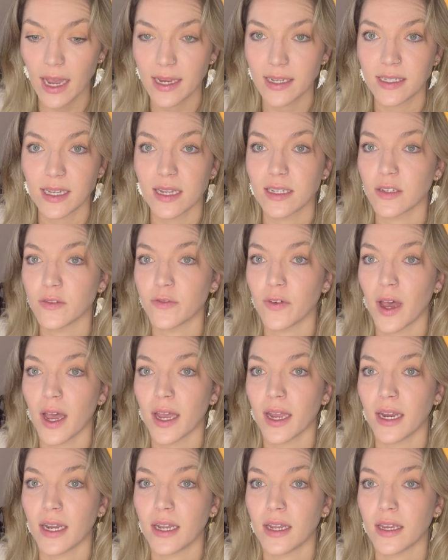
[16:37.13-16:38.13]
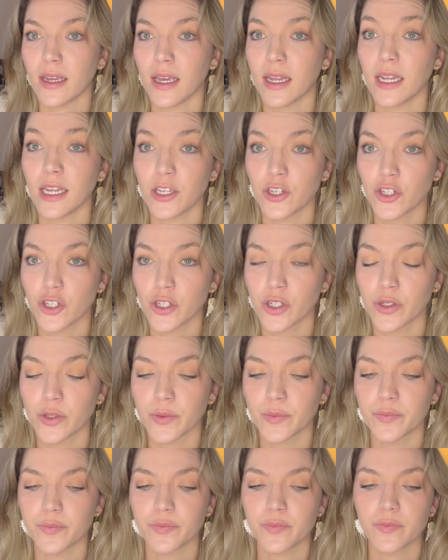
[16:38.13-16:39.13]
identified an
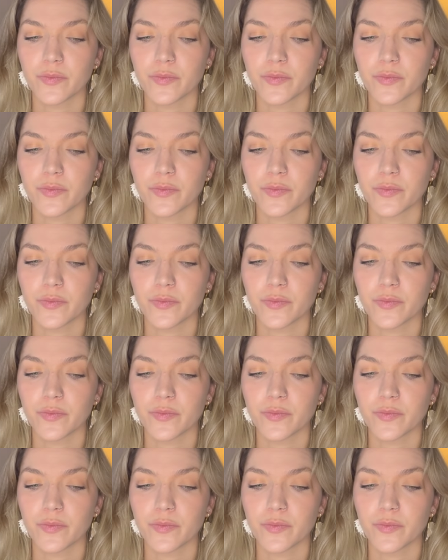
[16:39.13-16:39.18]
issue.